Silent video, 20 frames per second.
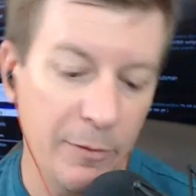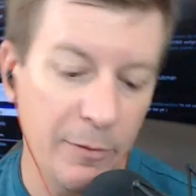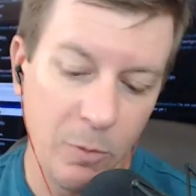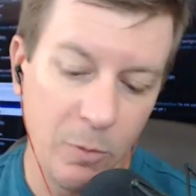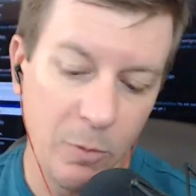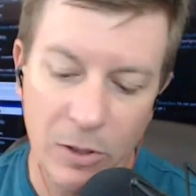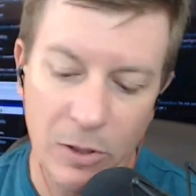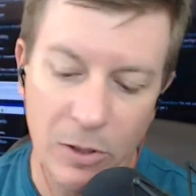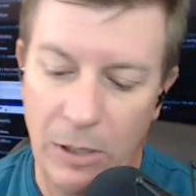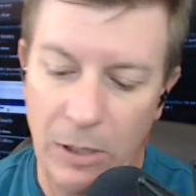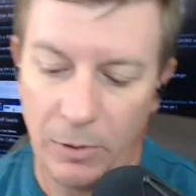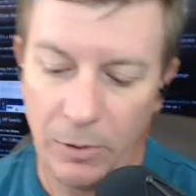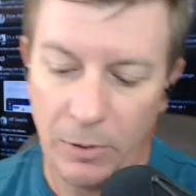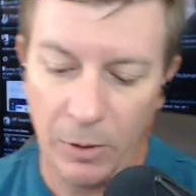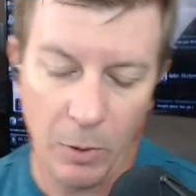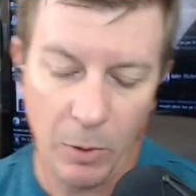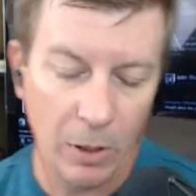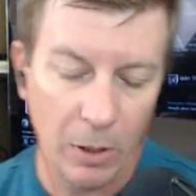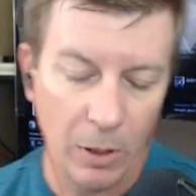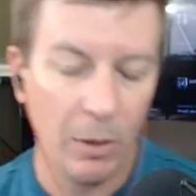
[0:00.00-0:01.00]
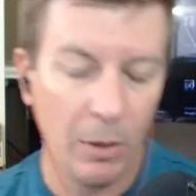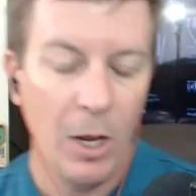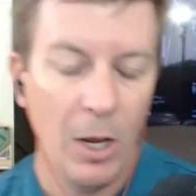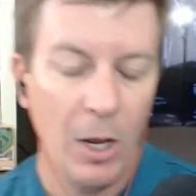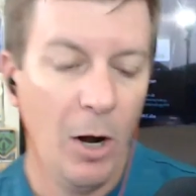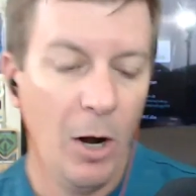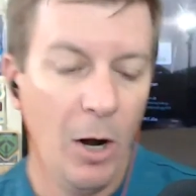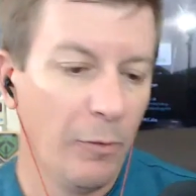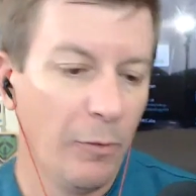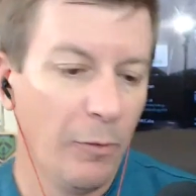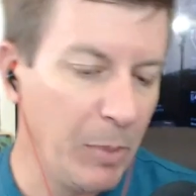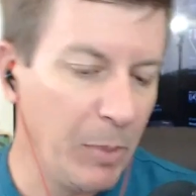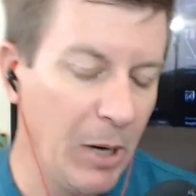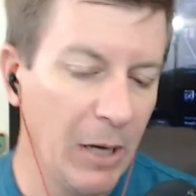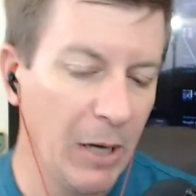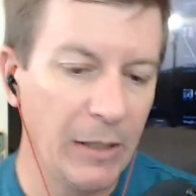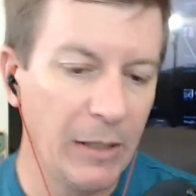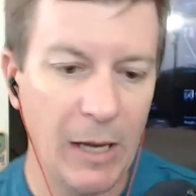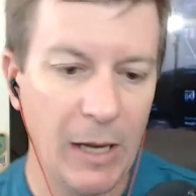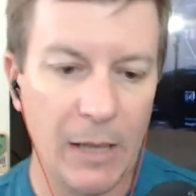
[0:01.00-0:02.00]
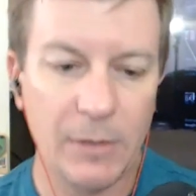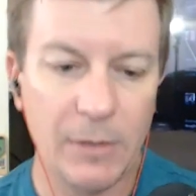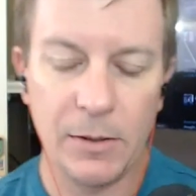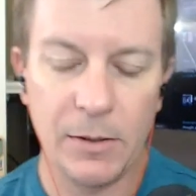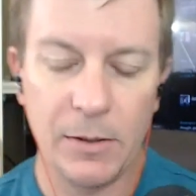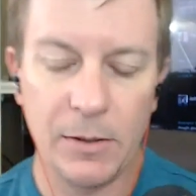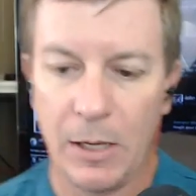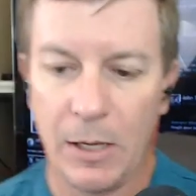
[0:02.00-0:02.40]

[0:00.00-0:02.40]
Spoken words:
It works out really well for podcasters.